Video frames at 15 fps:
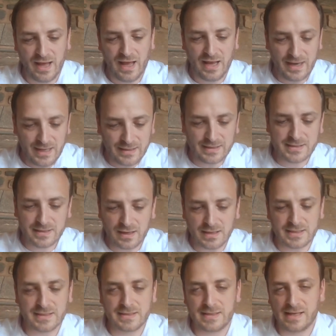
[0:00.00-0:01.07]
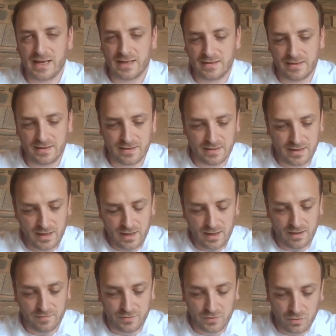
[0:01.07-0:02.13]
And he discusses the idea
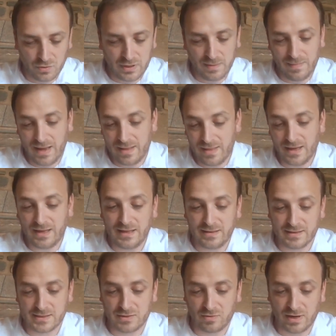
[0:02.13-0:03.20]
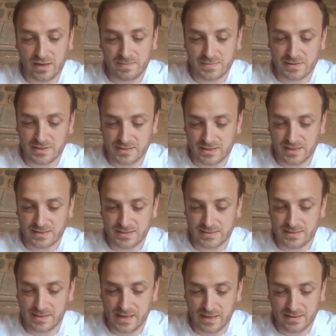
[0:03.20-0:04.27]
of chukim, and then he discusses
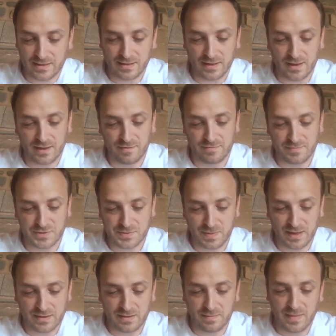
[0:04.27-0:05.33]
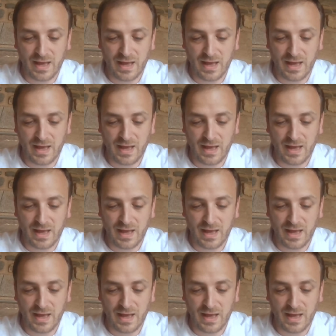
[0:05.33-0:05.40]
the idea of mishpatim.